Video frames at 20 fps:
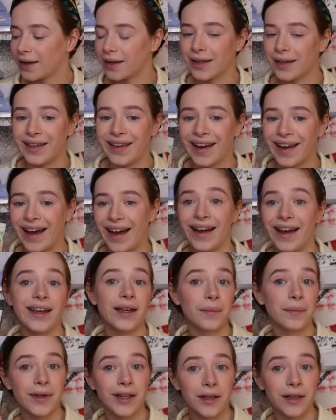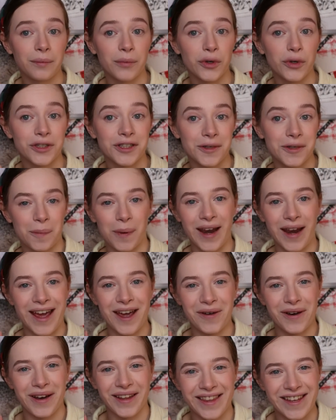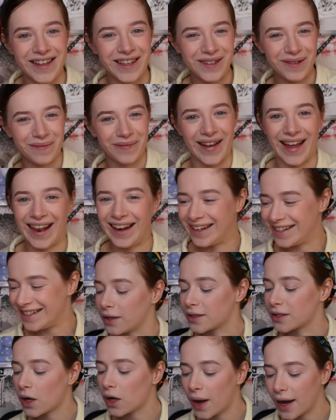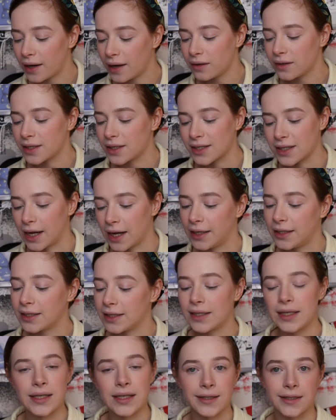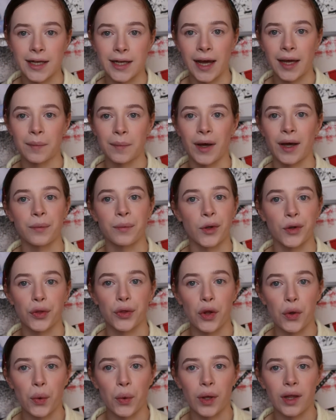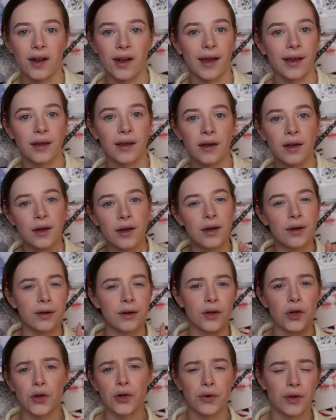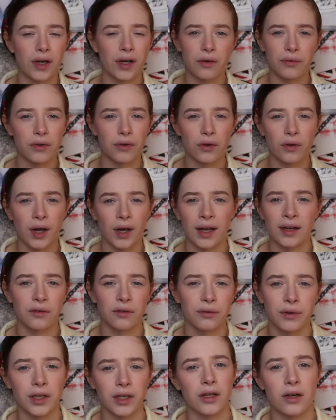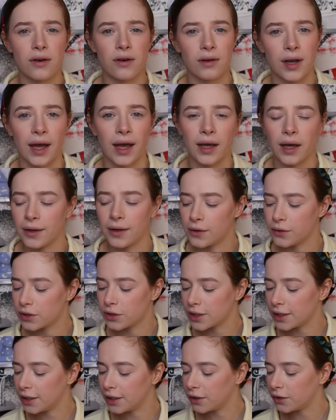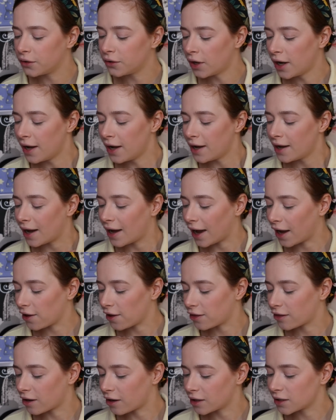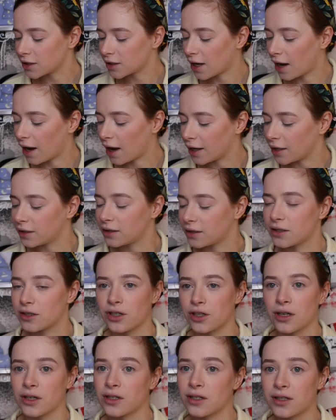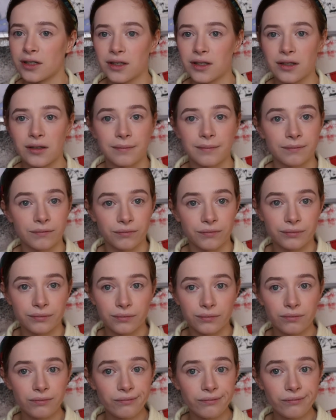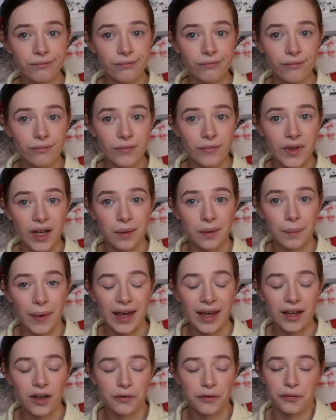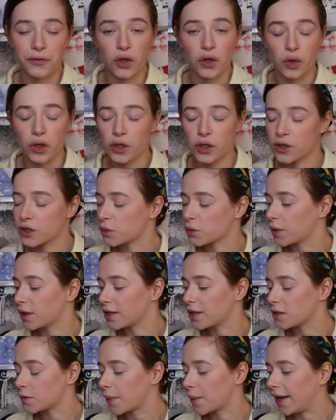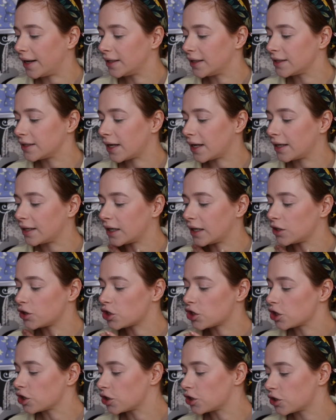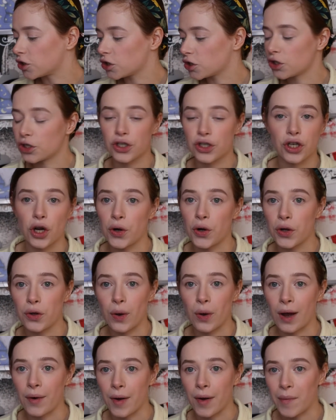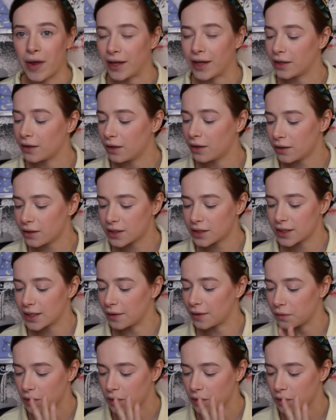yeah, I am in the mood to play with this palette. So I decided this time I'm not doing like a review kind of video like I usually do. I thought I'd just make a few looks with this palette and then just show you how I make the looks, give